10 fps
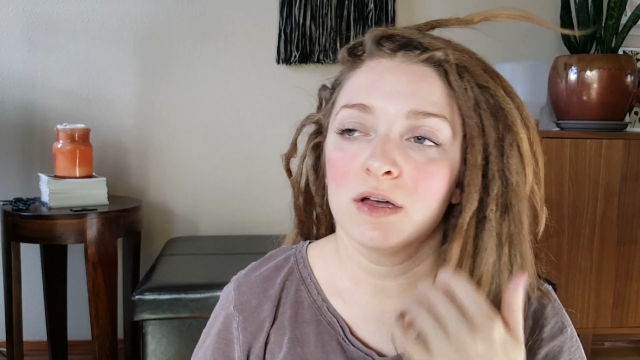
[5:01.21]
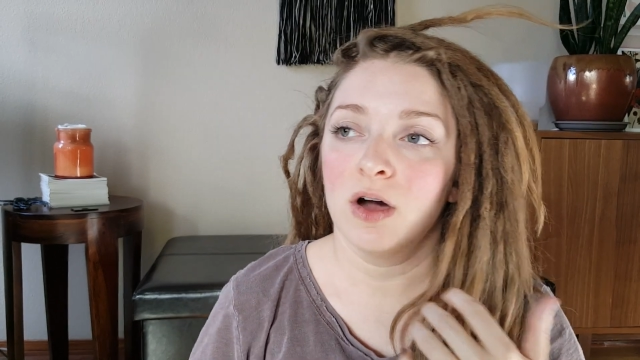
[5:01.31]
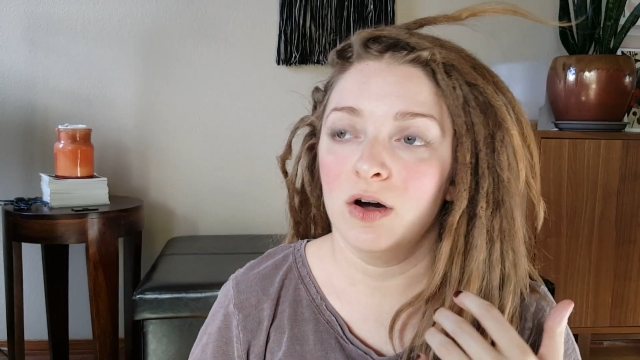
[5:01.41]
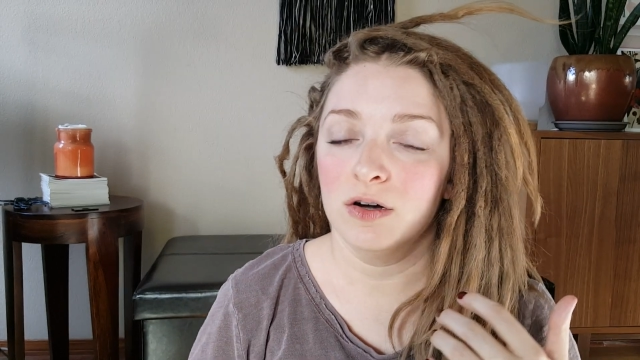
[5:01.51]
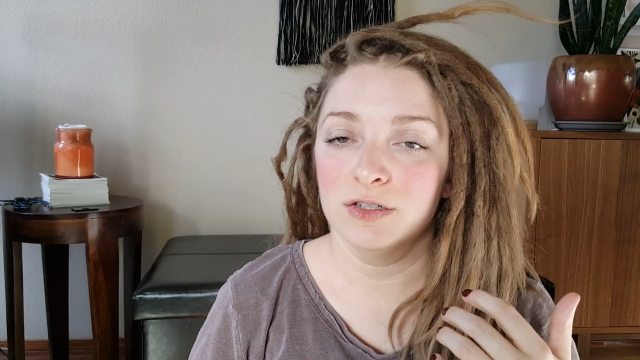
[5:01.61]

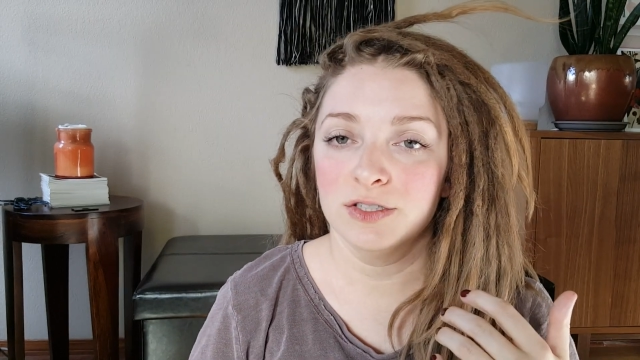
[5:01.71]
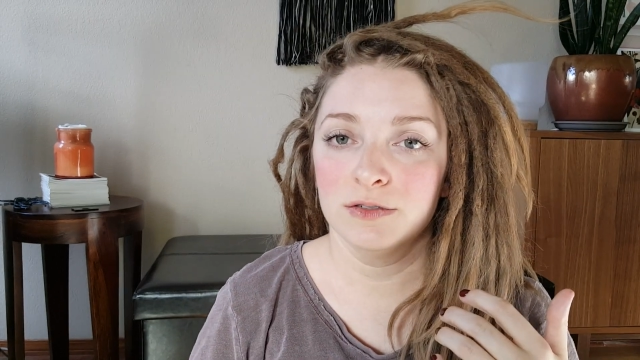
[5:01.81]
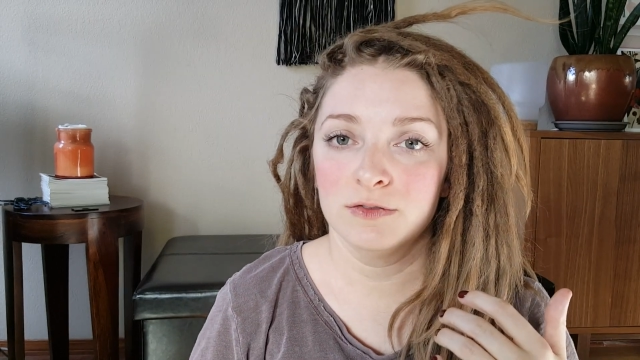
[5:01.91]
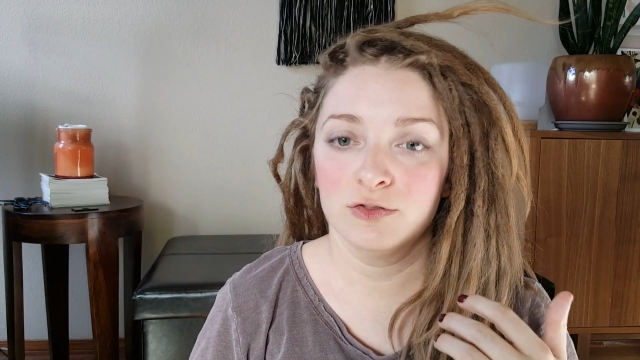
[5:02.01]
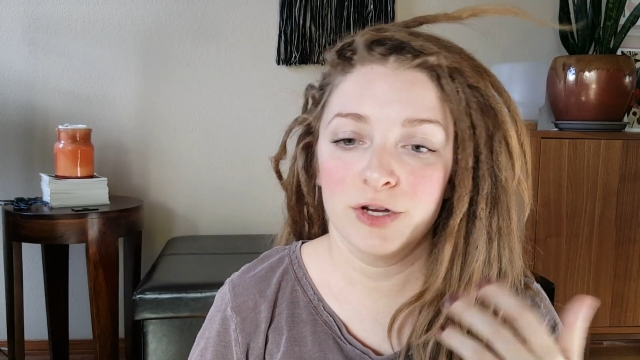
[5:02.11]
called
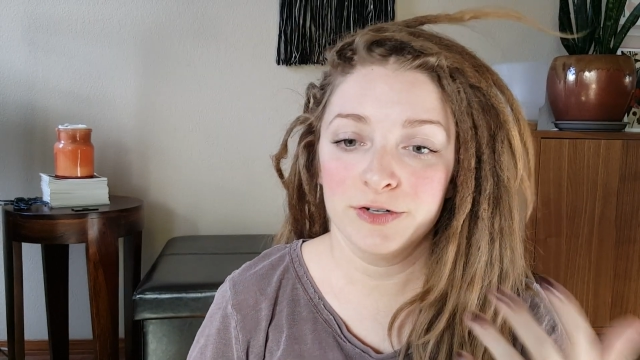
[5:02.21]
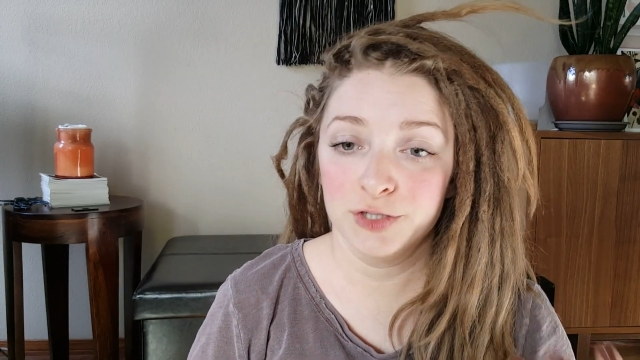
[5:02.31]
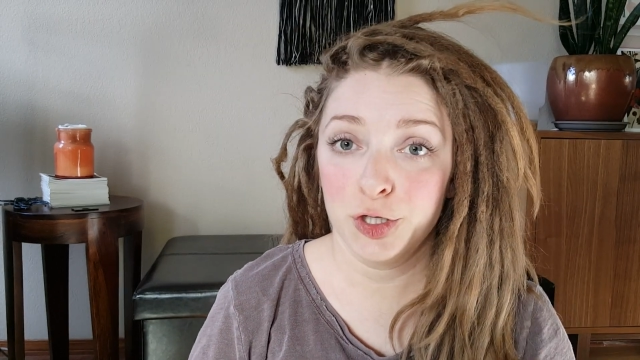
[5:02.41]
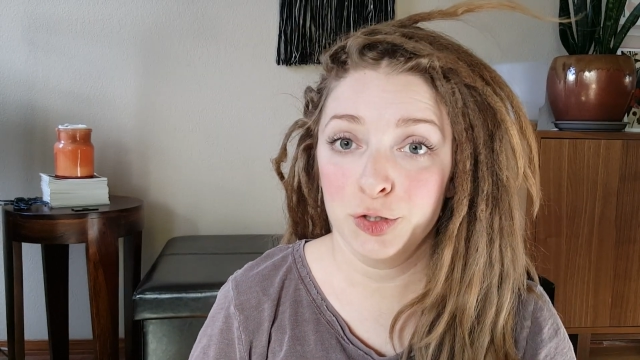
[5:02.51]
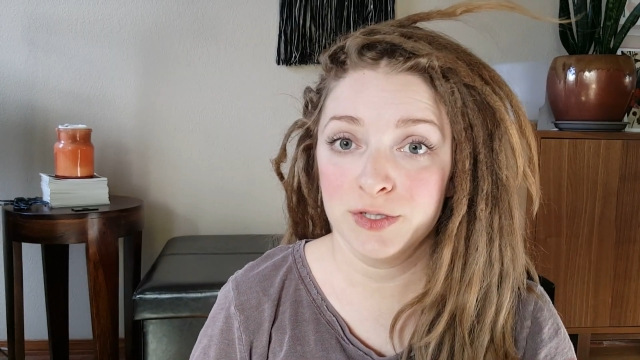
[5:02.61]
Trader
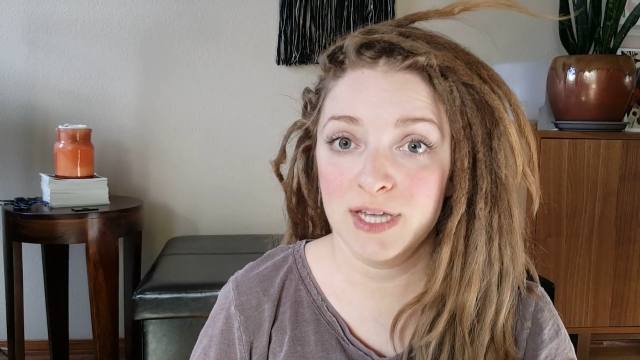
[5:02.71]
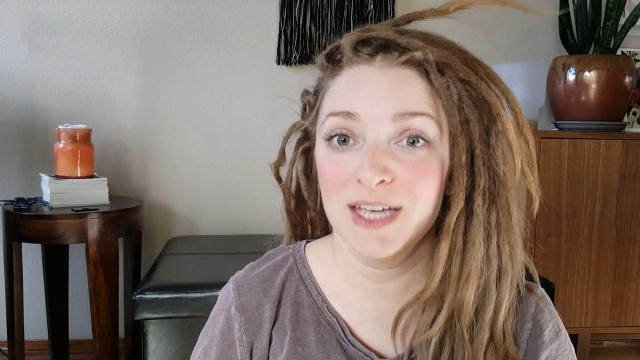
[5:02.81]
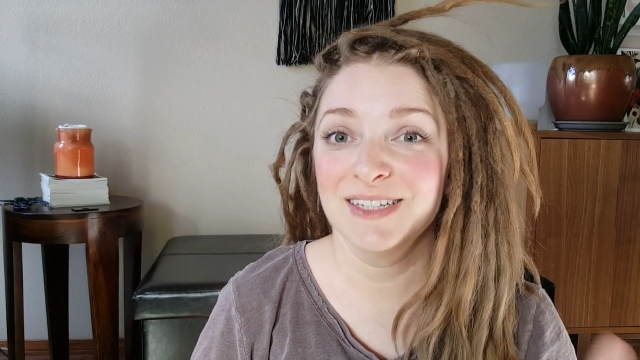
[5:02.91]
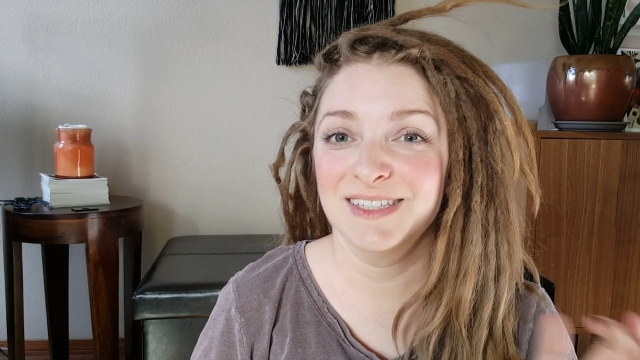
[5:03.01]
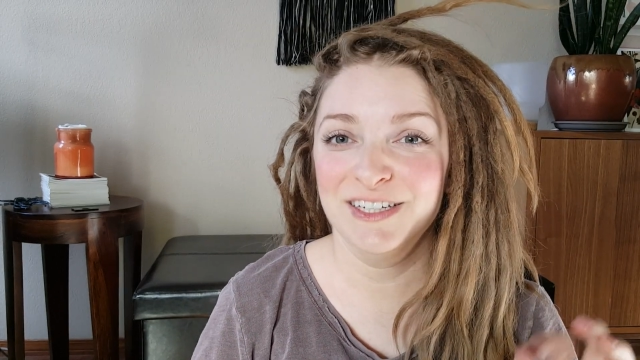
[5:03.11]
Joe's
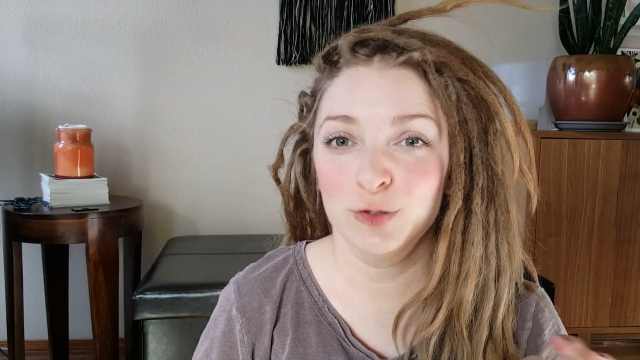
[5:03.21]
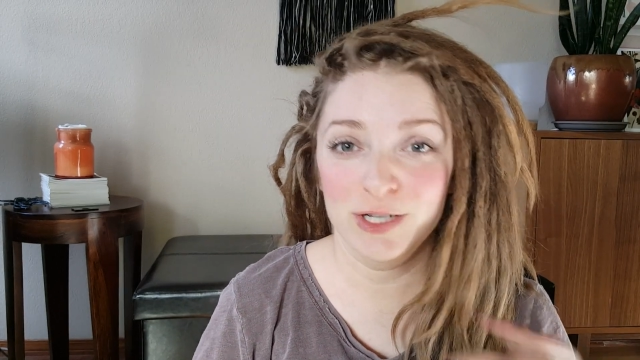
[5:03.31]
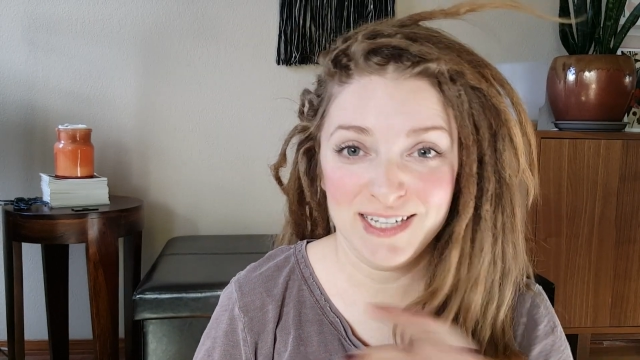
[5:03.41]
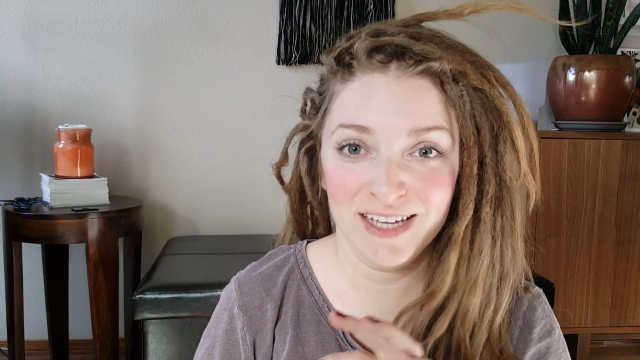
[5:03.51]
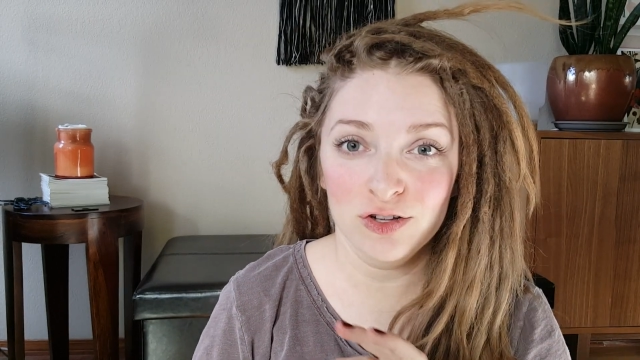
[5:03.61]
Tea
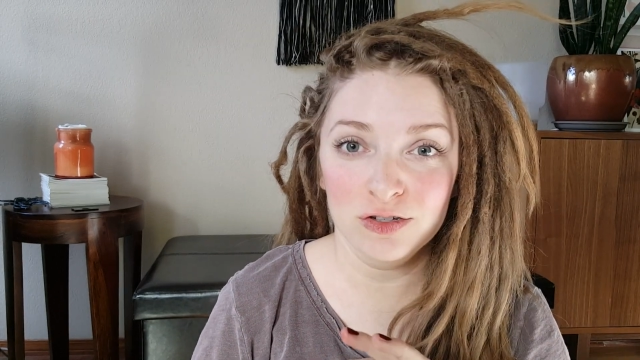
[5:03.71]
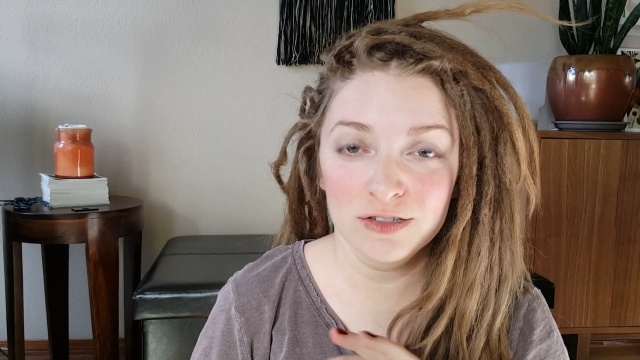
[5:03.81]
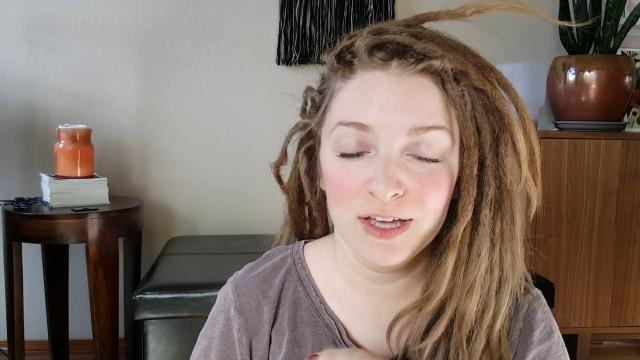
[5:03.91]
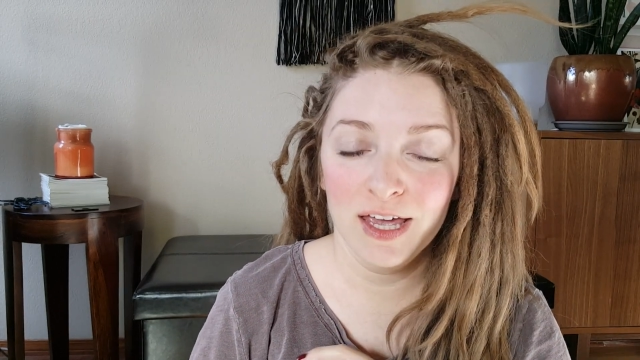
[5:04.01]
Tree Tingle,